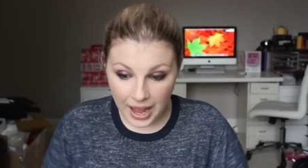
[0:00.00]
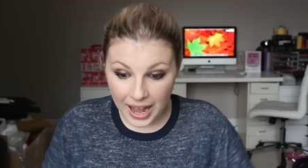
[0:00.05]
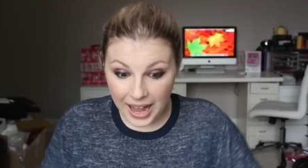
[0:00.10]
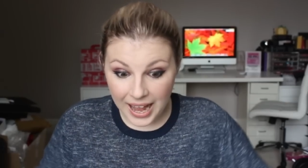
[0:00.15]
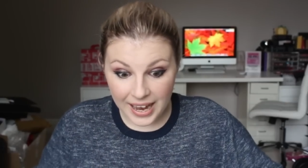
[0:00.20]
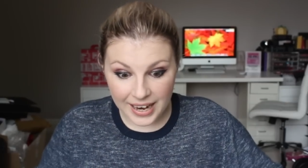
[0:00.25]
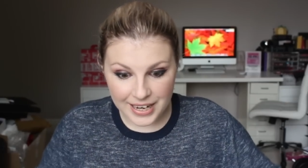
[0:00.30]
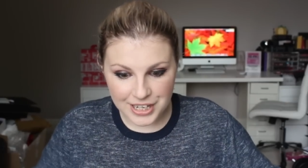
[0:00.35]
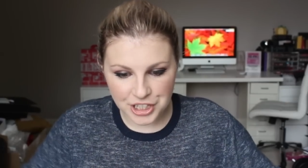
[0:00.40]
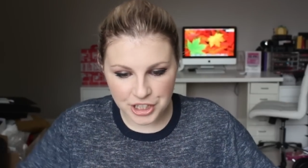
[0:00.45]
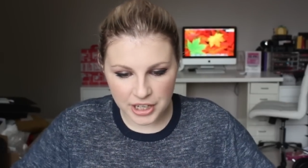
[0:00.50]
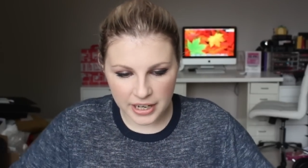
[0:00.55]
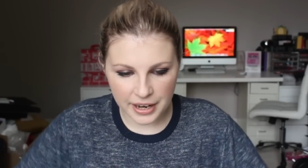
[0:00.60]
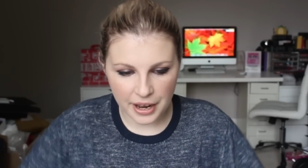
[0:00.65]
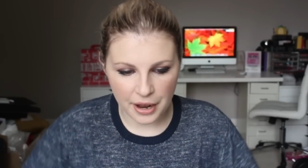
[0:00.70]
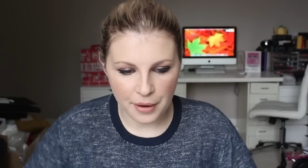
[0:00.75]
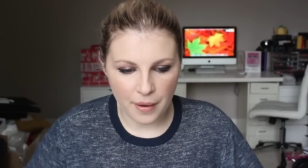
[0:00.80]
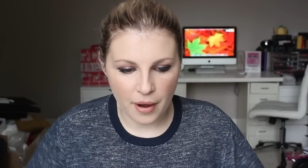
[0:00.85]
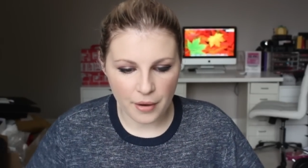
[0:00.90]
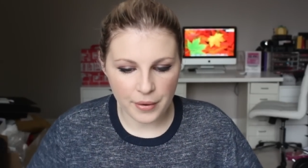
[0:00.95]

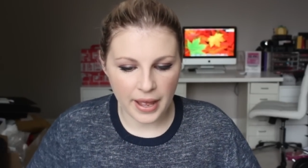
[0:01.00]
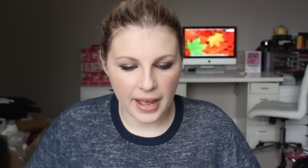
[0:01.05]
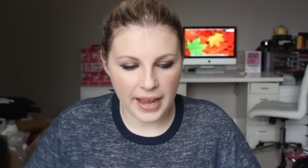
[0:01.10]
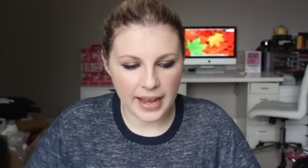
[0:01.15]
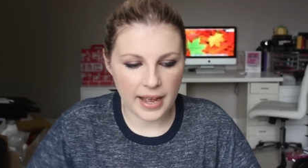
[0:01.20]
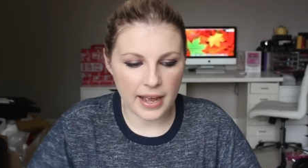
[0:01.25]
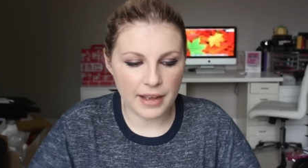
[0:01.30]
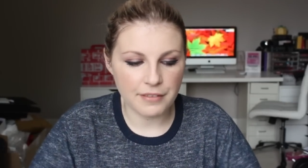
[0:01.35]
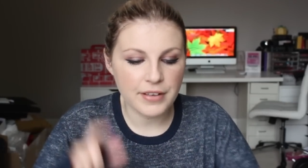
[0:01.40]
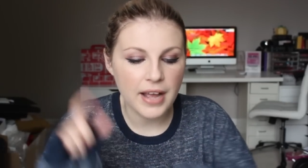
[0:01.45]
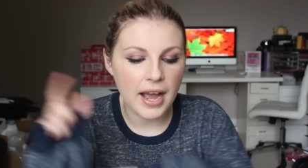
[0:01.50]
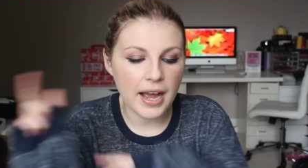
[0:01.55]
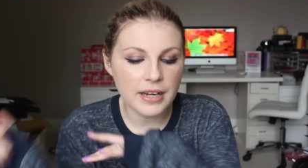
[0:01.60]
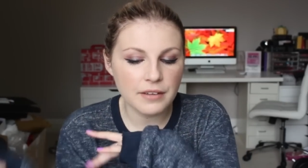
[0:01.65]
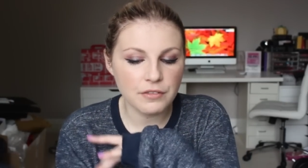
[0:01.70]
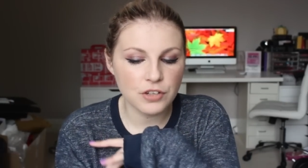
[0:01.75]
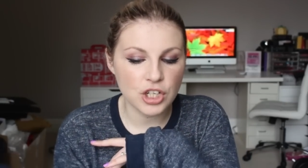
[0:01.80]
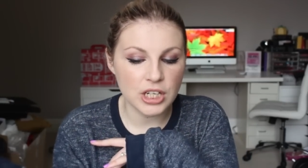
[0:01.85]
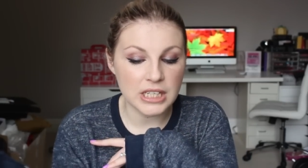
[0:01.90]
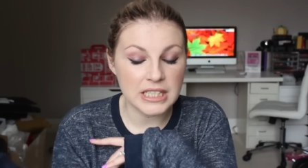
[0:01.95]
Eyeshadow. Okay, I've
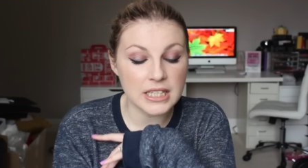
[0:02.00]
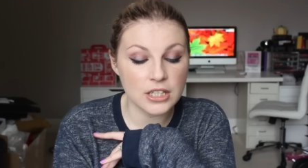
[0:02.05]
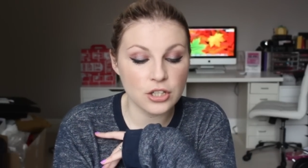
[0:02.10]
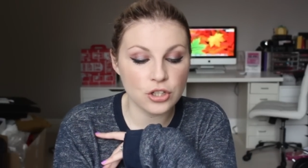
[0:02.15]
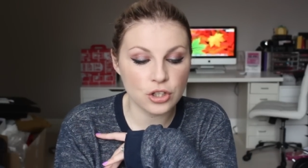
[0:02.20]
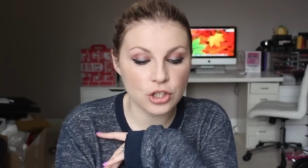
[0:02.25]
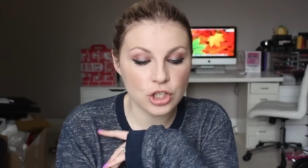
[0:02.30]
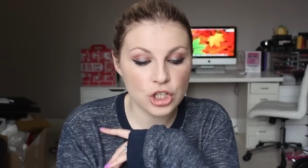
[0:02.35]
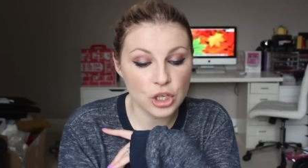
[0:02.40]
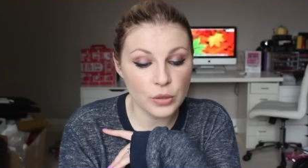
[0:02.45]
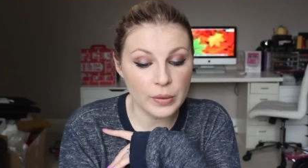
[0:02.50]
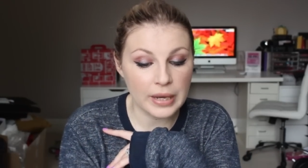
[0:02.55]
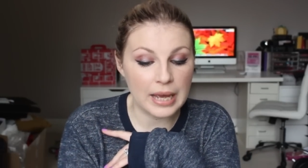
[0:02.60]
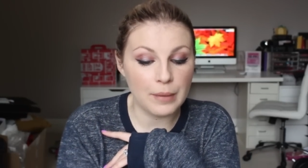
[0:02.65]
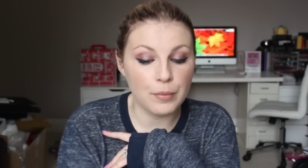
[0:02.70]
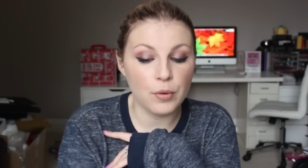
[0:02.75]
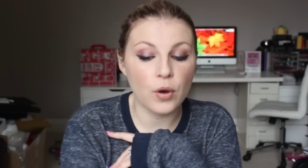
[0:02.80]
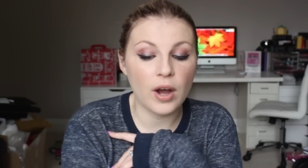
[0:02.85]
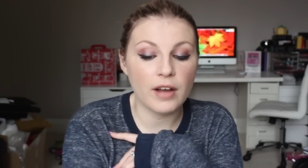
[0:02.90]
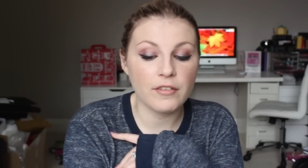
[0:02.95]
kind of cheated and done two
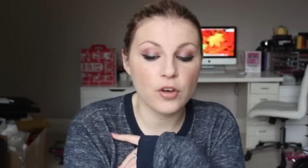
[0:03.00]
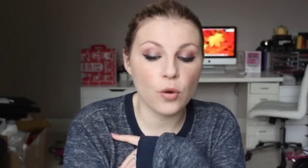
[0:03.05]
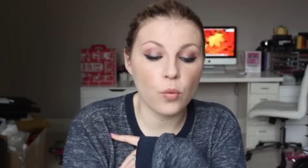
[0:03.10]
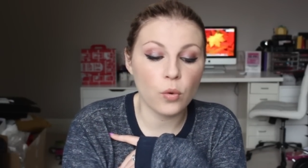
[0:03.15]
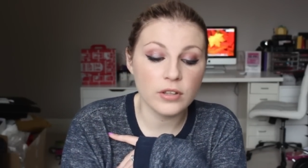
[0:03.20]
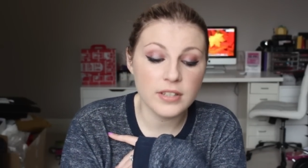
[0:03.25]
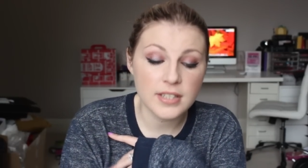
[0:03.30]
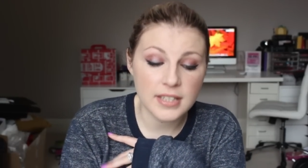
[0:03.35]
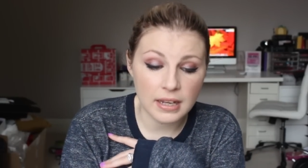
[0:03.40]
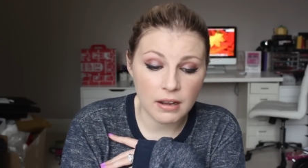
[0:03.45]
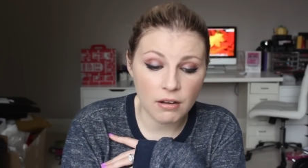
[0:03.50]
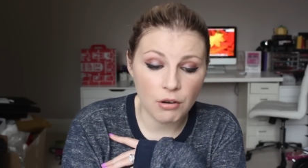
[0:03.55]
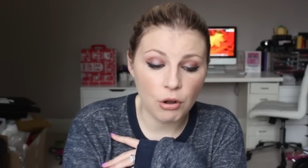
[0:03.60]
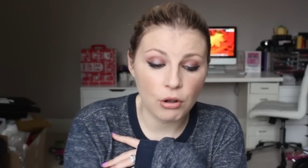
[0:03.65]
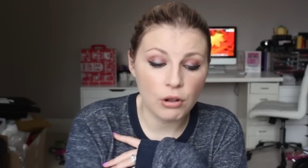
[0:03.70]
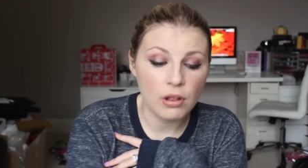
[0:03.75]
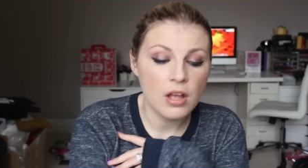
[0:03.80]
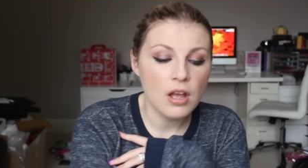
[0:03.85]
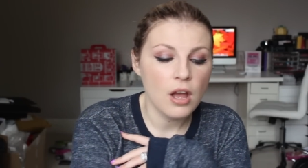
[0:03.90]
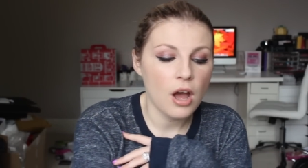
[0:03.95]
here, but I've got one
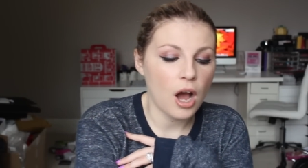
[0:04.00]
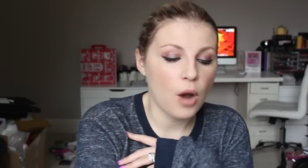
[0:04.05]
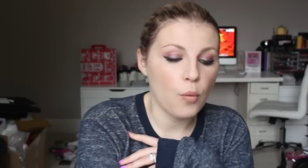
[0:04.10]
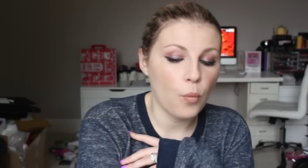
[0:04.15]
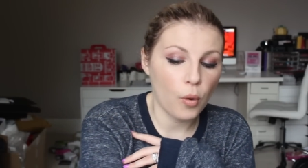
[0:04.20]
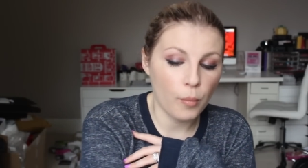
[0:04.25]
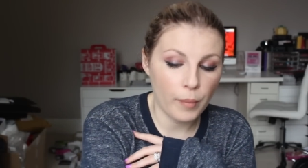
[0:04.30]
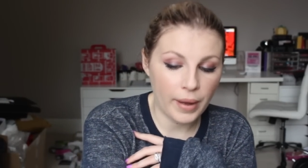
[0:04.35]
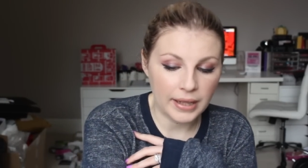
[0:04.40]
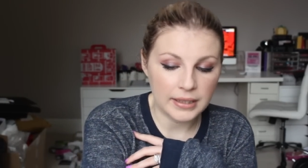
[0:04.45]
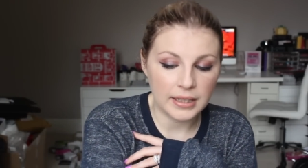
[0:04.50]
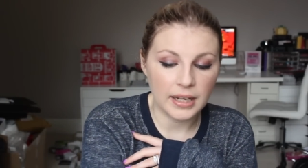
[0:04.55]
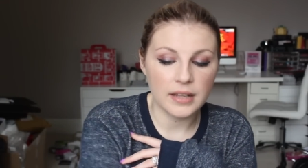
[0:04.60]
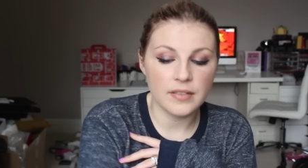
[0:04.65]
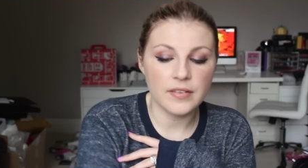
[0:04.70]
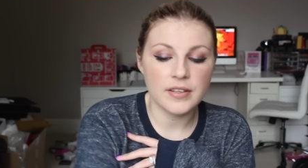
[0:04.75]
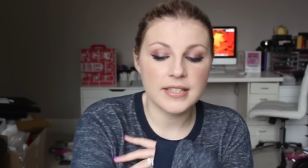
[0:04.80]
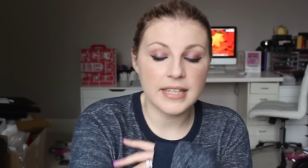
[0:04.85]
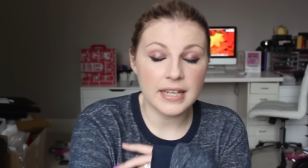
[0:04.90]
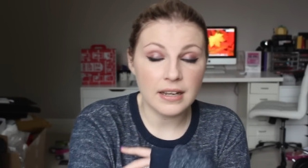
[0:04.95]
single and one palette.
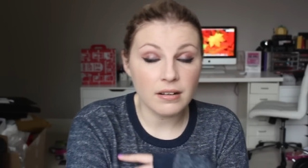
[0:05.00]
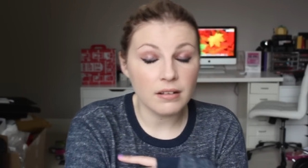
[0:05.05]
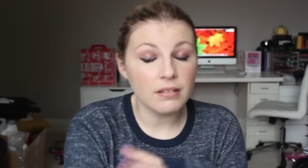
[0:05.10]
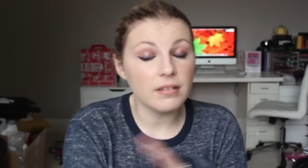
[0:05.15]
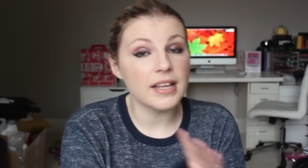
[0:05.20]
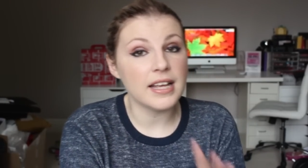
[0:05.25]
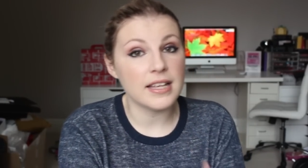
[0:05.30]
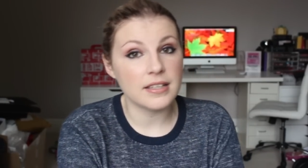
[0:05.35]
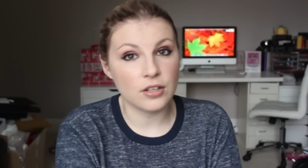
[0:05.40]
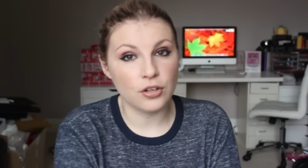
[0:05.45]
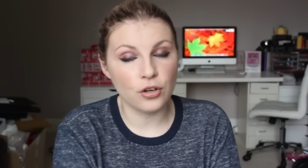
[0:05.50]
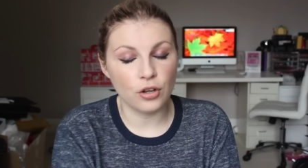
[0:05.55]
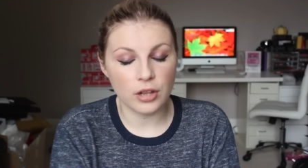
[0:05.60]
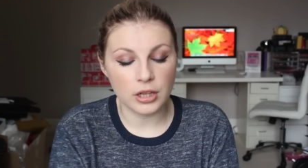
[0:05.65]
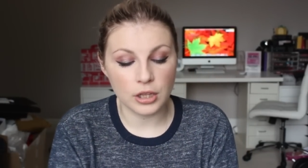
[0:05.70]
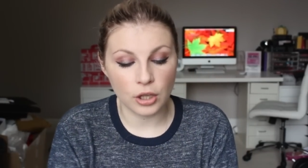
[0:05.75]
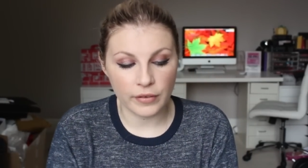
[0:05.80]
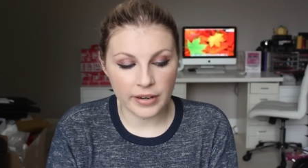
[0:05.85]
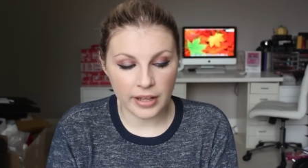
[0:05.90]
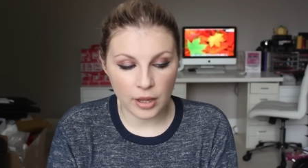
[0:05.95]
And the single is
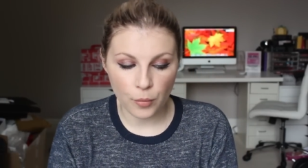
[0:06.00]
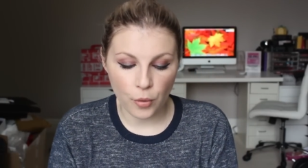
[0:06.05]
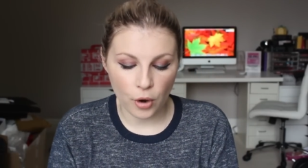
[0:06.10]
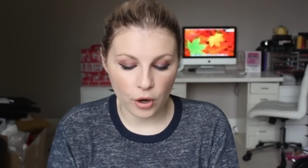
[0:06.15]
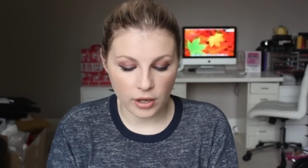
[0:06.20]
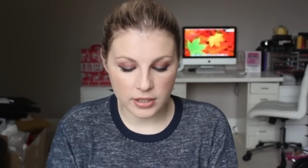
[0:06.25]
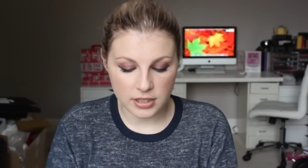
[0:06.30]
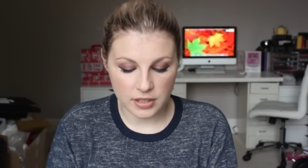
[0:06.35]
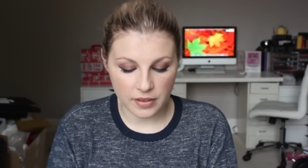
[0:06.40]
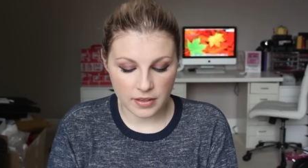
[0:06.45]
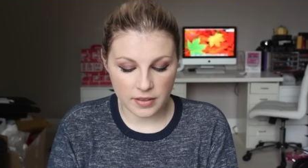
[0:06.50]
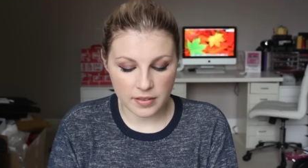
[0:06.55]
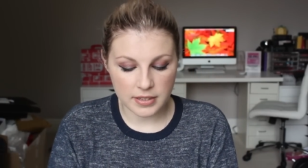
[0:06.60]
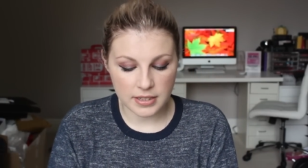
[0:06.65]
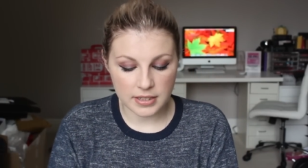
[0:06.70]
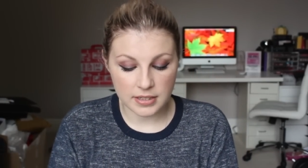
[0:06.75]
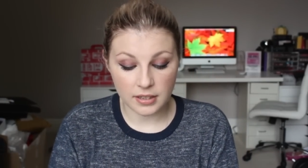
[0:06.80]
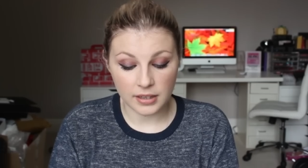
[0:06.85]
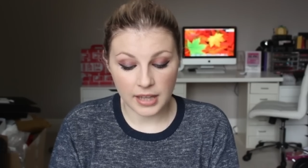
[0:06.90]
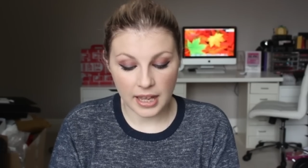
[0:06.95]
another L'Oreal product. I think
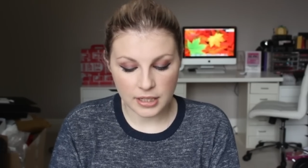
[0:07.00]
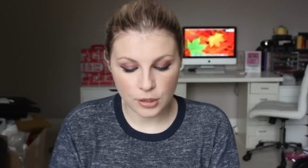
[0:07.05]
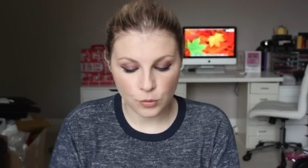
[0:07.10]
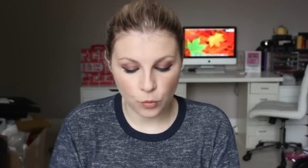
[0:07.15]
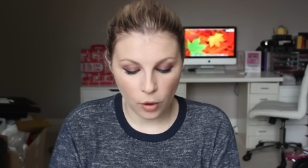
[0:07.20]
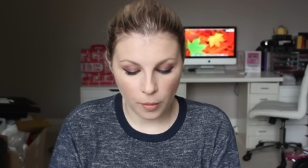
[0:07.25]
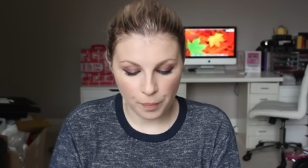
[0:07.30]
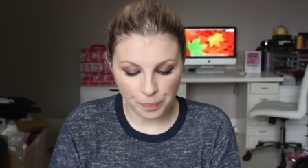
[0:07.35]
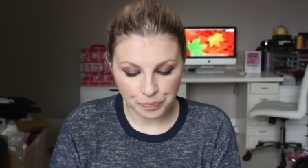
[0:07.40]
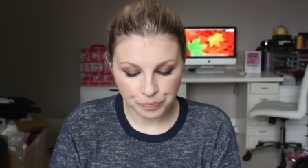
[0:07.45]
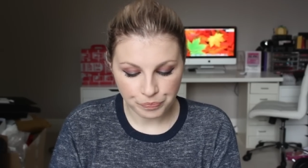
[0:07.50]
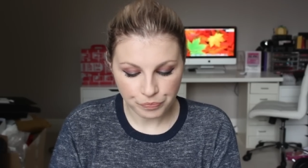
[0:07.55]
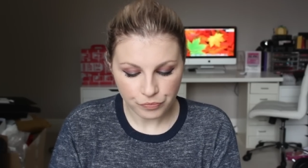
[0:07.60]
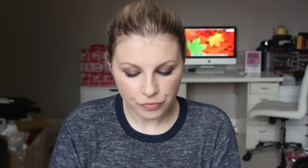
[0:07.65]
this is the last one.